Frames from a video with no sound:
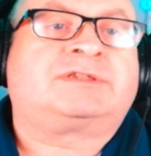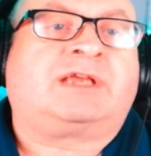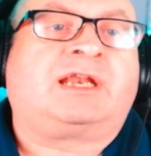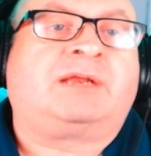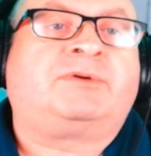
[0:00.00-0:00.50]

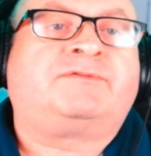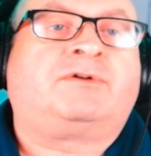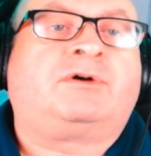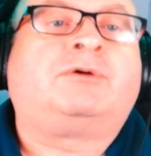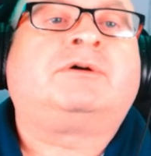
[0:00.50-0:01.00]
and above
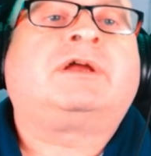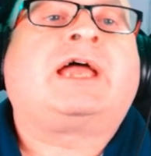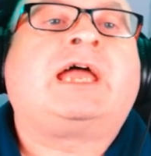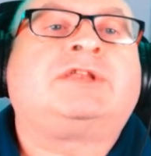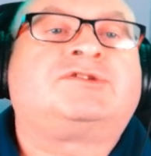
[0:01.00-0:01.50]
all,
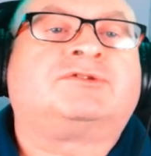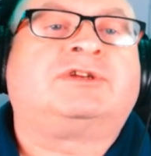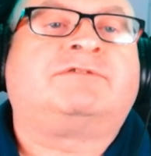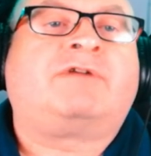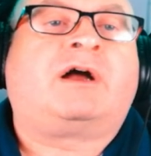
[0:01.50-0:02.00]

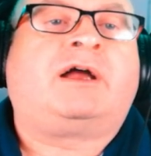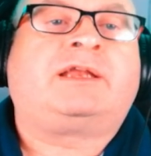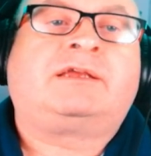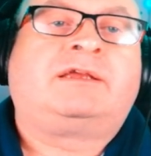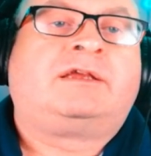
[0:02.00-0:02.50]
enjoy the
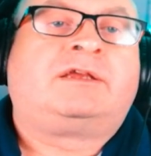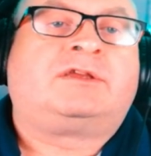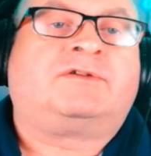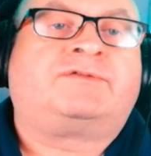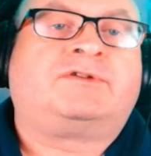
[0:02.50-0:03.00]
ride.
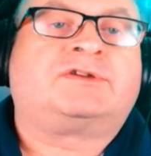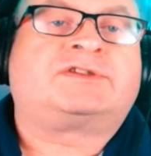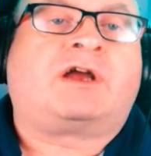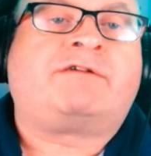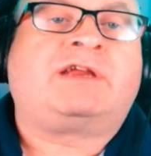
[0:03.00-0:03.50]
Your
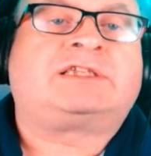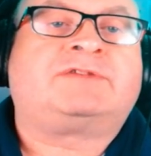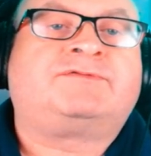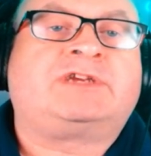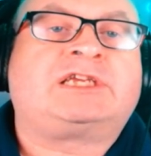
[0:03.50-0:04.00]
first
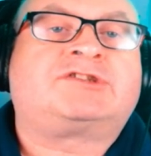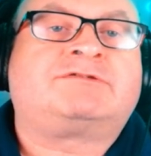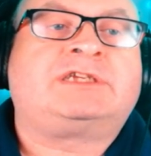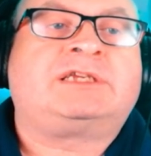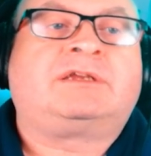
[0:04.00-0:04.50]
iRacing
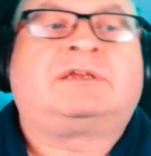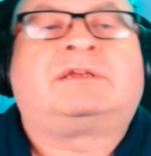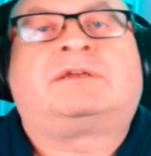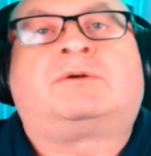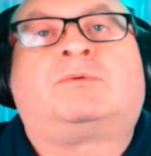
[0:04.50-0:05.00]
victory
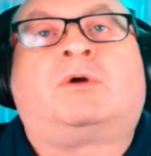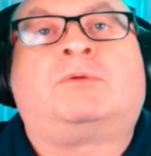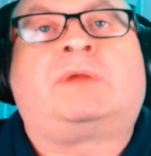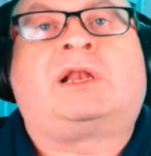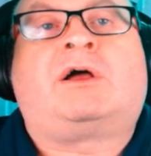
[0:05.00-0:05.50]

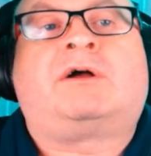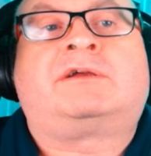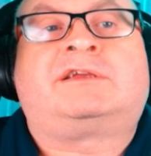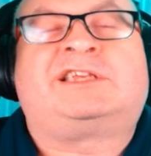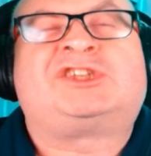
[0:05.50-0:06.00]
won't be
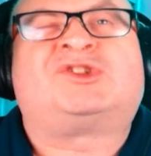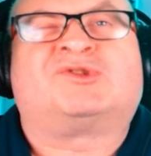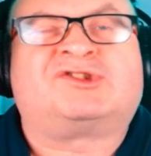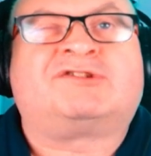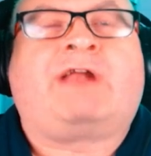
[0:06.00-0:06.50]
long, it's
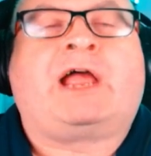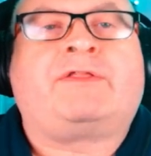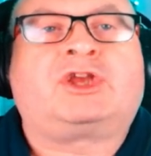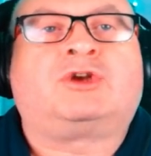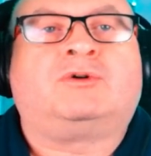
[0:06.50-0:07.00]
just
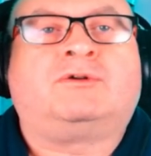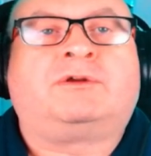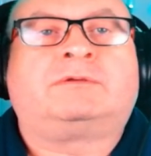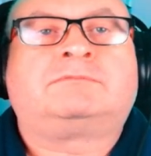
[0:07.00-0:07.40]
around the corner.